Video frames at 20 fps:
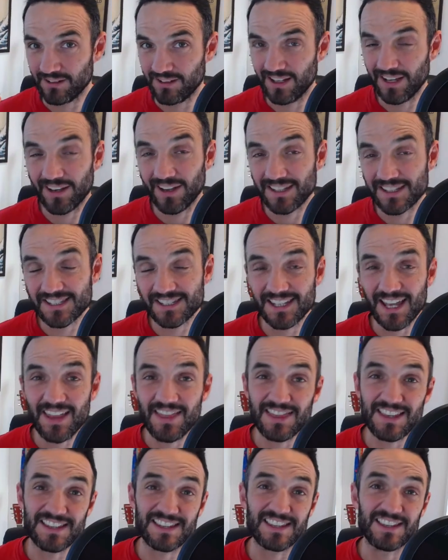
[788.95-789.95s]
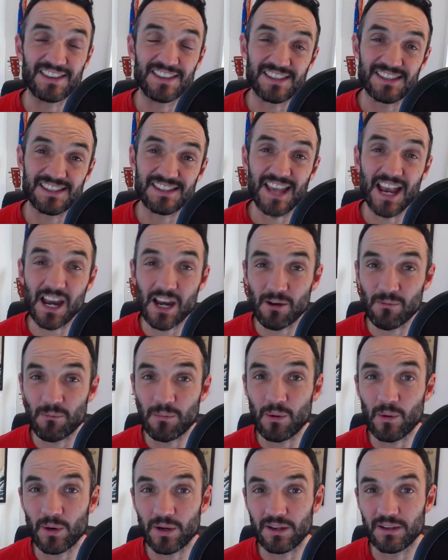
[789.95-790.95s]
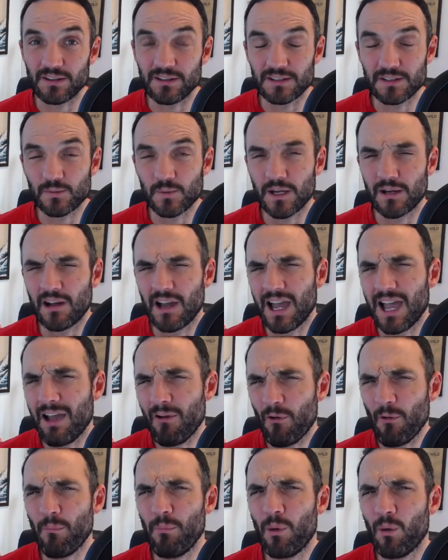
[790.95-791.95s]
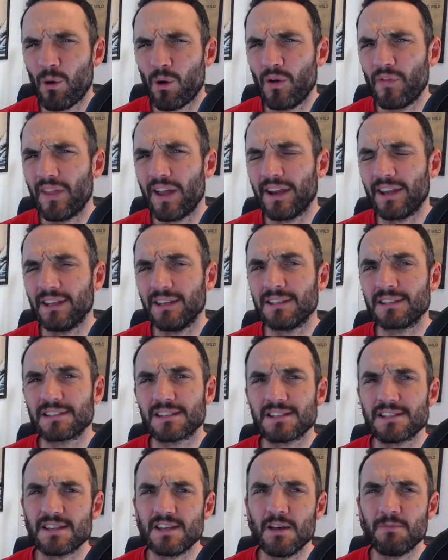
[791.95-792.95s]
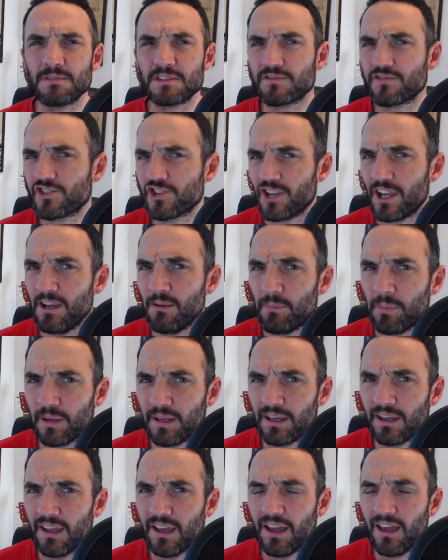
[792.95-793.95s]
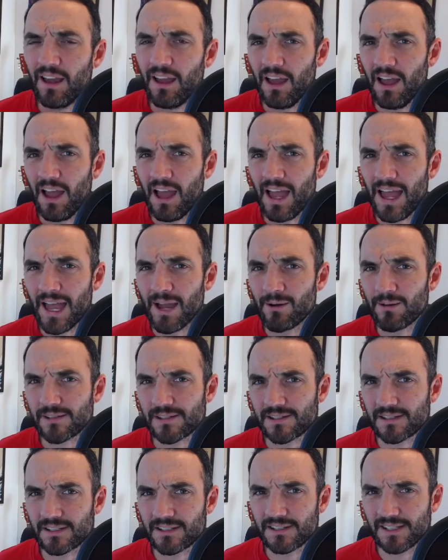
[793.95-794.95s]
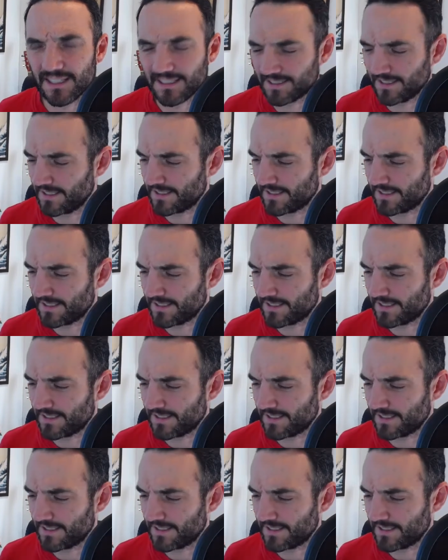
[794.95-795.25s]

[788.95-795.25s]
And I said this in the second point as well, how important that is in terms of shaping our success.